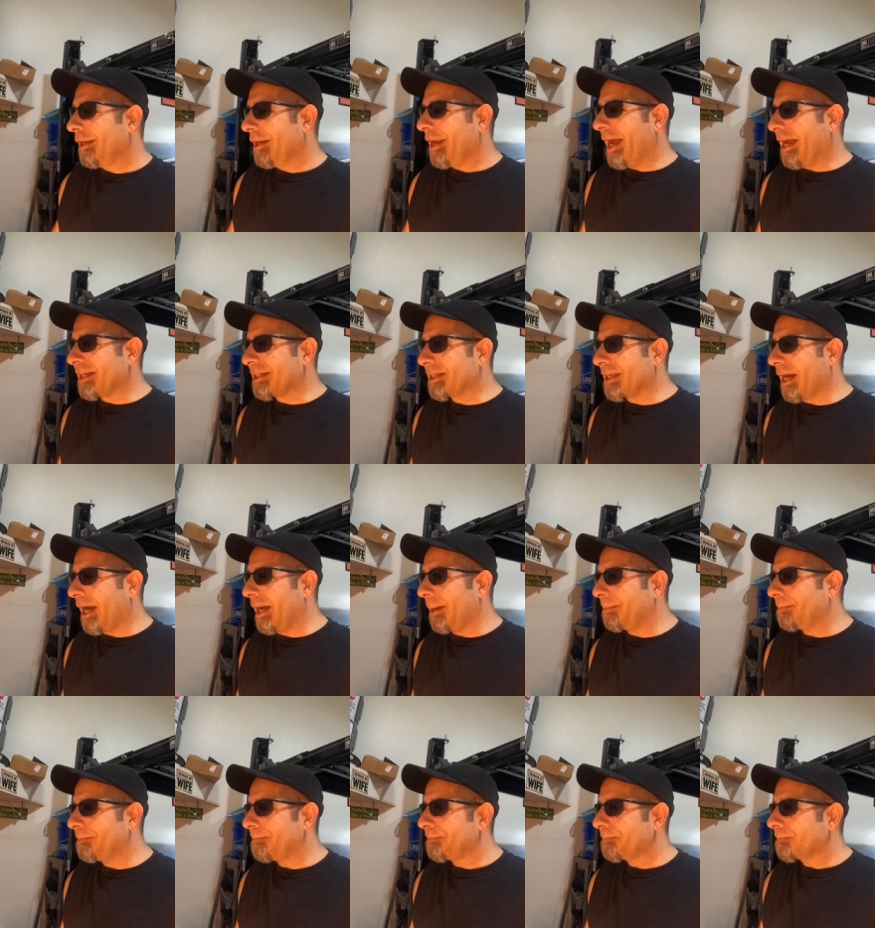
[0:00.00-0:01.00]
Next
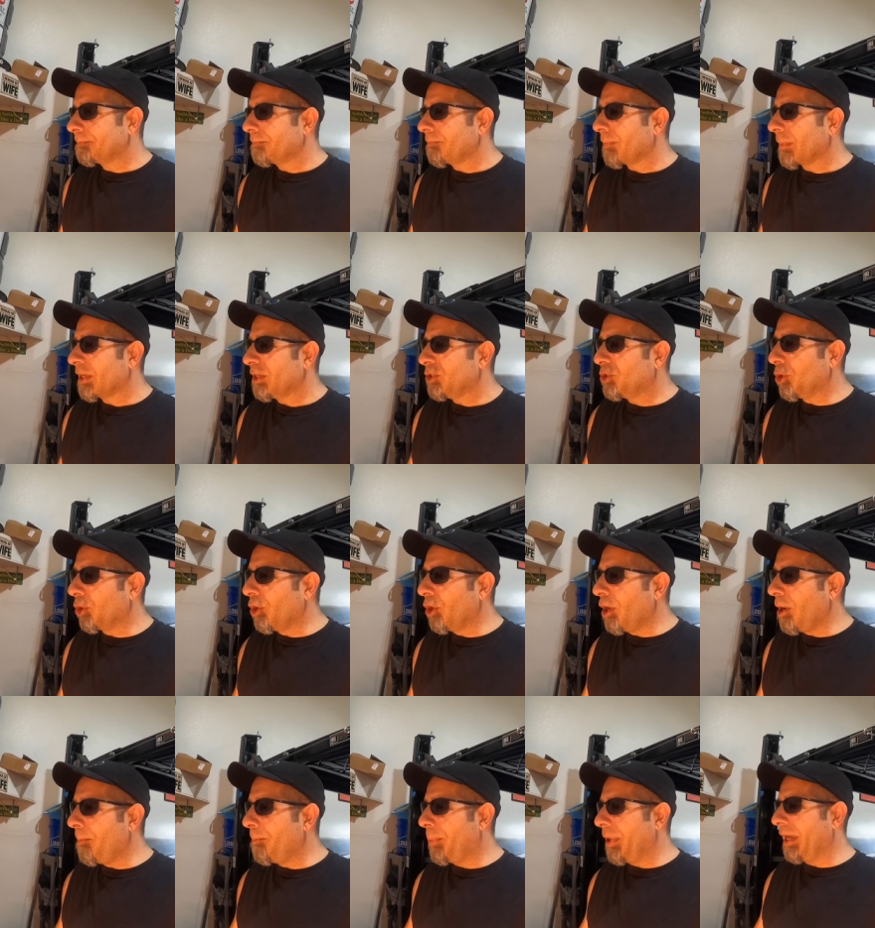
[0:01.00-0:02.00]
up,
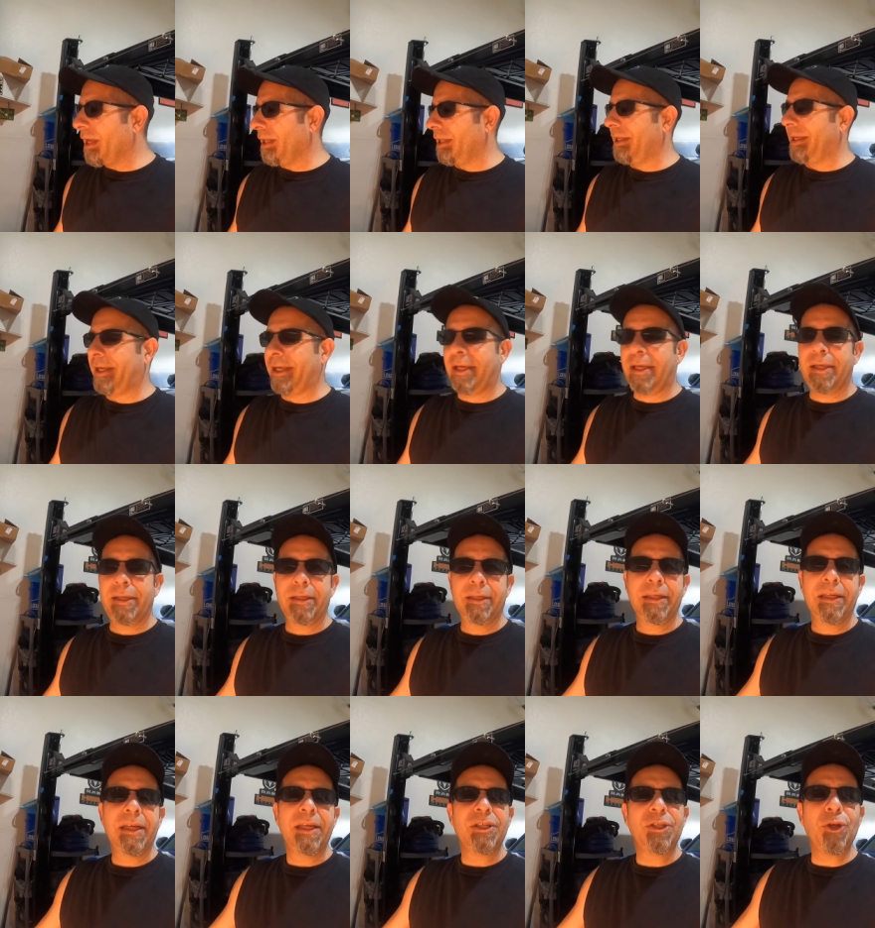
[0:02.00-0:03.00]
durability.
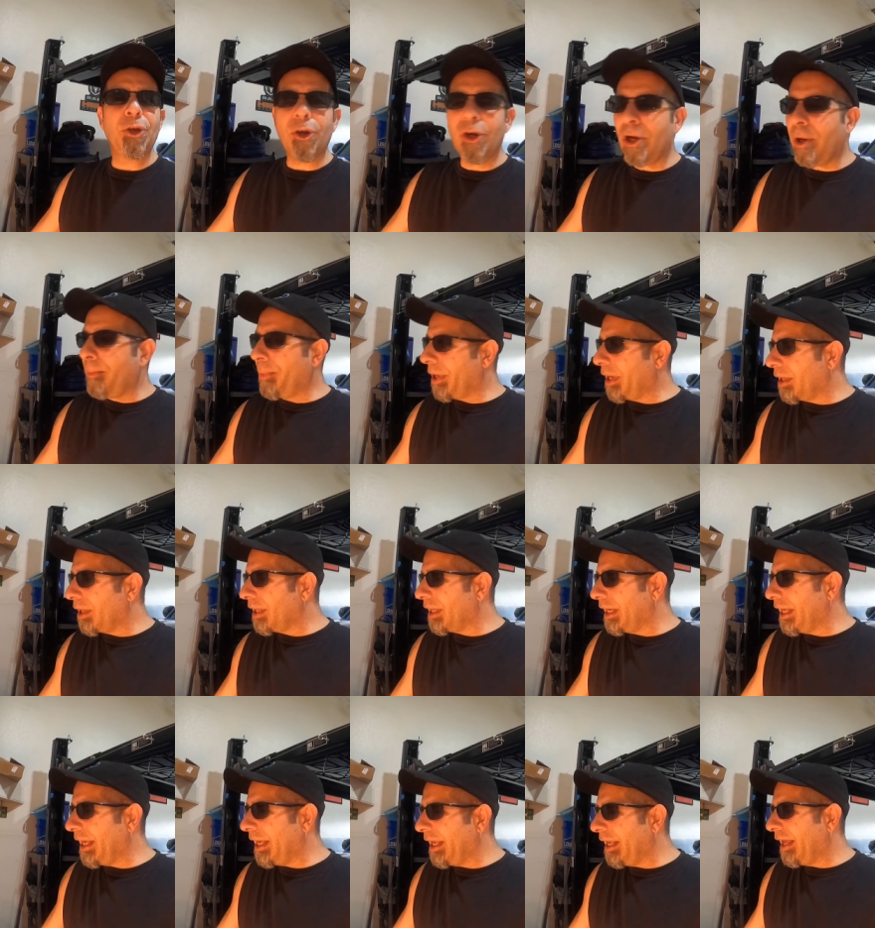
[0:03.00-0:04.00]

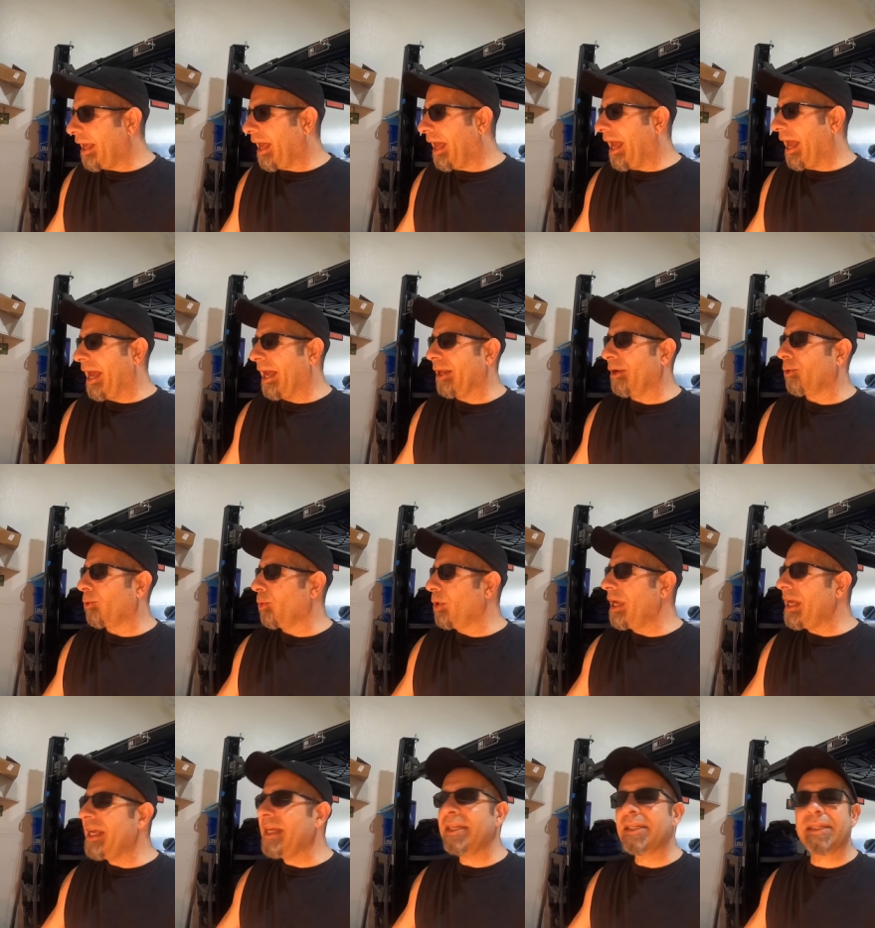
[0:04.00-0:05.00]
Durability and
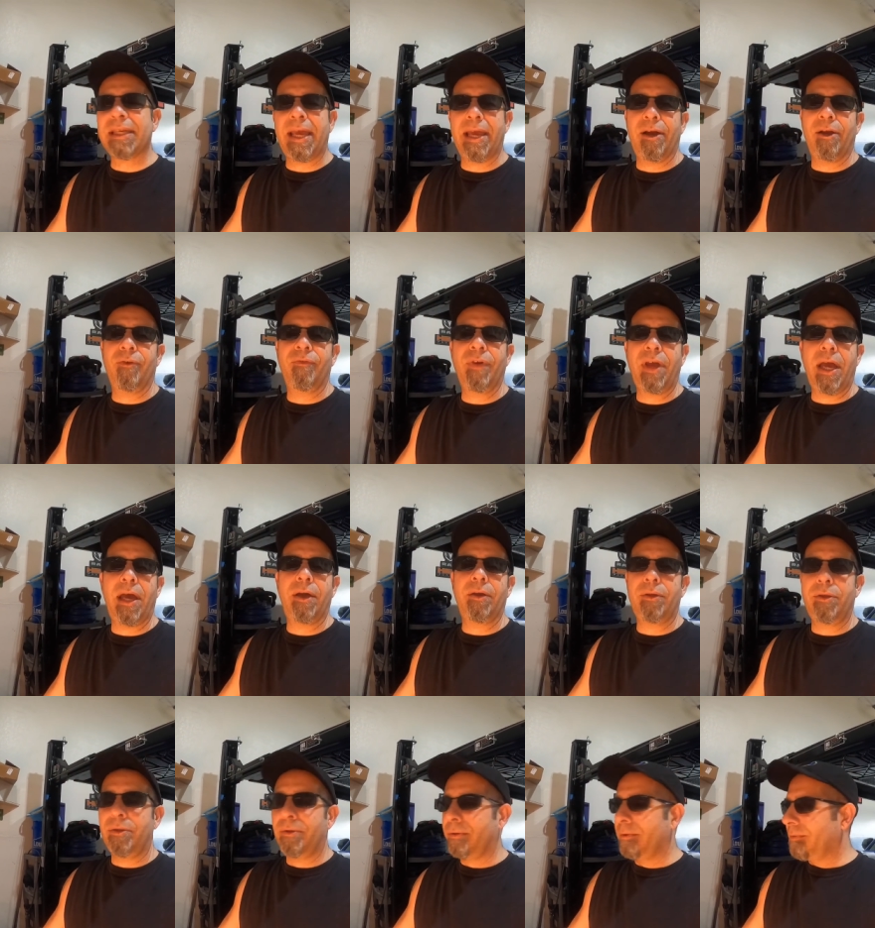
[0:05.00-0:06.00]
resale
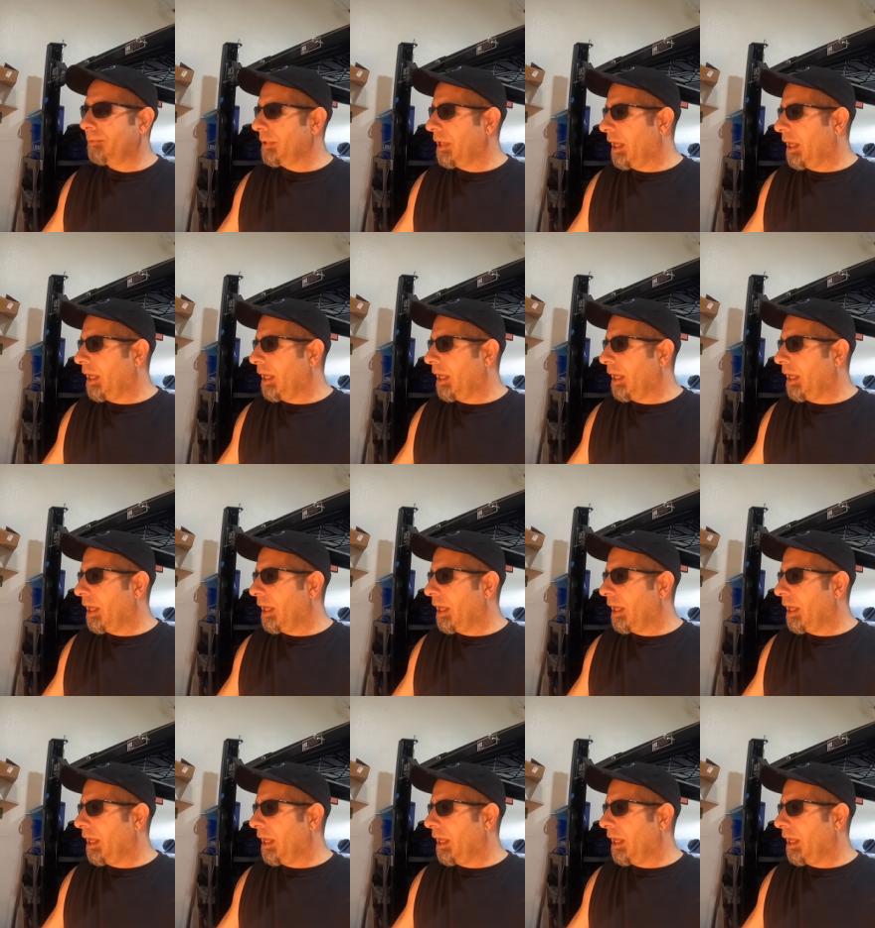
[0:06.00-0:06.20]
value.